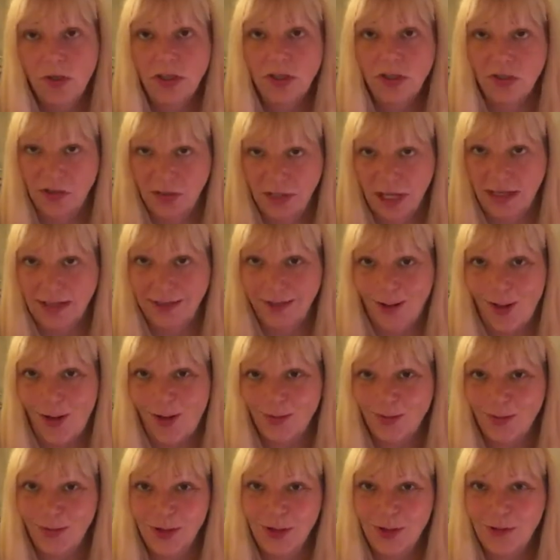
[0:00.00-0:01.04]
You're getting
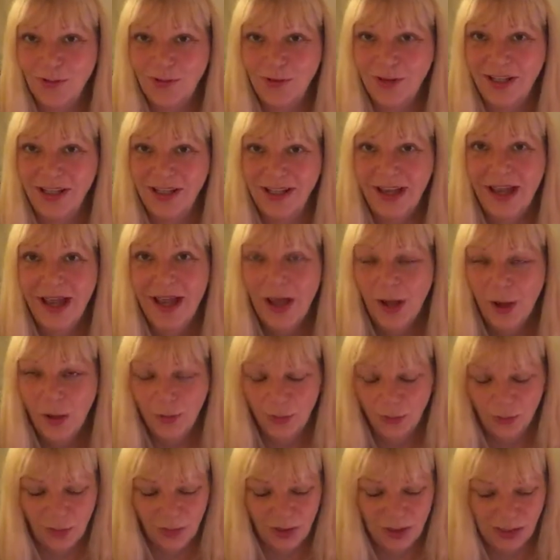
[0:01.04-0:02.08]
along beautifully,
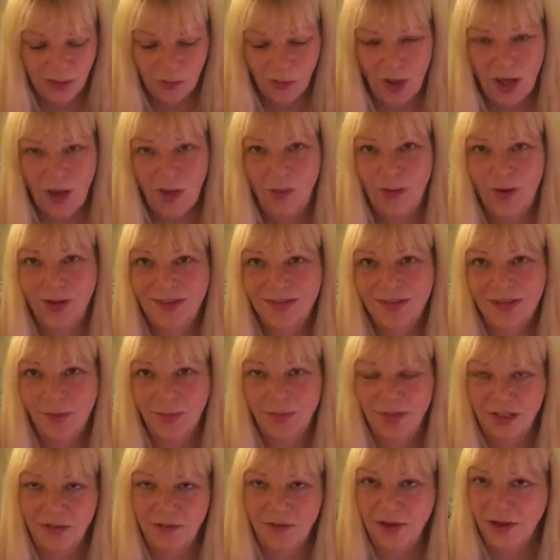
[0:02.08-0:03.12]
really well with
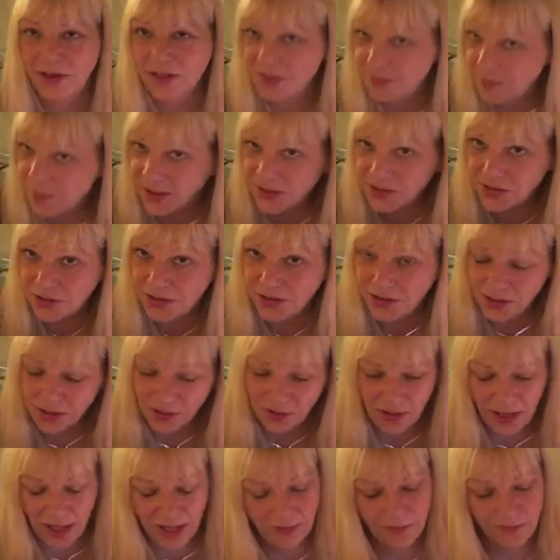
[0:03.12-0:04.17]
somebody very special in your
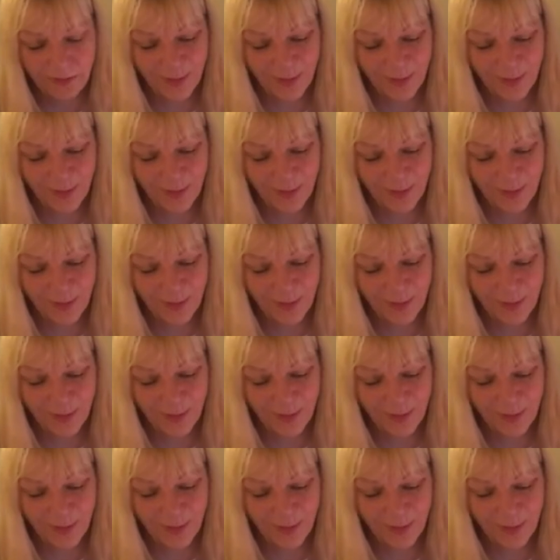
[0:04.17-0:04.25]
life.